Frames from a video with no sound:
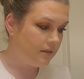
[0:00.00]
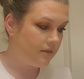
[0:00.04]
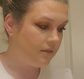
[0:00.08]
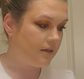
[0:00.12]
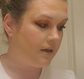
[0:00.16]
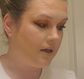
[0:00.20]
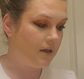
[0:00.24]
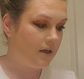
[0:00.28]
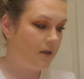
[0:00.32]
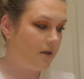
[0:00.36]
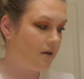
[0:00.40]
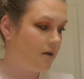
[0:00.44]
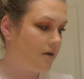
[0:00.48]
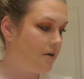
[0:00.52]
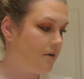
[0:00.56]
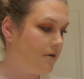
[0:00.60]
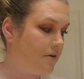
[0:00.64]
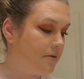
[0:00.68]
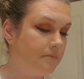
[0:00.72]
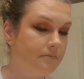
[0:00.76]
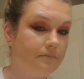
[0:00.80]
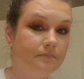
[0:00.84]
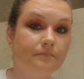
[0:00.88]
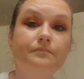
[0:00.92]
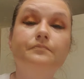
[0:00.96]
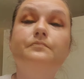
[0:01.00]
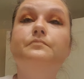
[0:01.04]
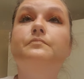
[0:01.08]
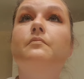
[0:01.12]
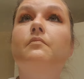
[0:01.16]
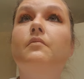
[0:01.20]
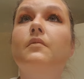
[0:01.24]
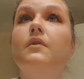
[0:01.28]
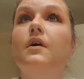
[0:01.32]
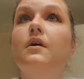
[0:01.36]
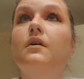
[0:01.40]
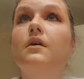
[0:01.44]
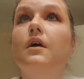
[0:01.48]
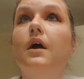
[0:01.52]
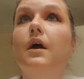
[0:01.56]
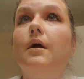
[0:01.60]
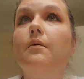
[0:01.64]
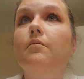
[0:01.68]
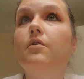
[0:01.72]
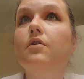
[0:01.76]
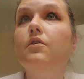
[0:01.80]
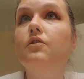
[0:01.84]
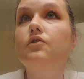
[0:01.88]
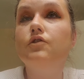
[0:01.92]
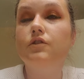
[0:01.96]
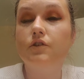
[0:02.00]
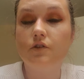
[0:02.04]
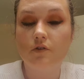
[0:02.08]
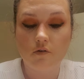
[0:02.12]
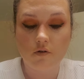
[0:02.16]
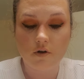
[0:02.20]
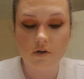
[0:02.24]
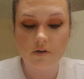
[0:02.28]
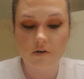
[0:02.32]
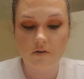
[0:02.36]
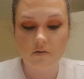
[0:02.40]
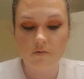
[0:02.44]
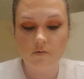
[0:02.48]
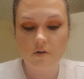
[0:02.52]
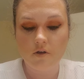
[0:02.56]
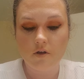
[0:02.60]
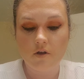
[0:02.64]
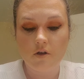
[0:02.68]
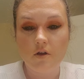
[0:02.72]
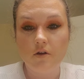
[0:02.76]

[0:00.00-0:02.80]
they I'm gonna just go on it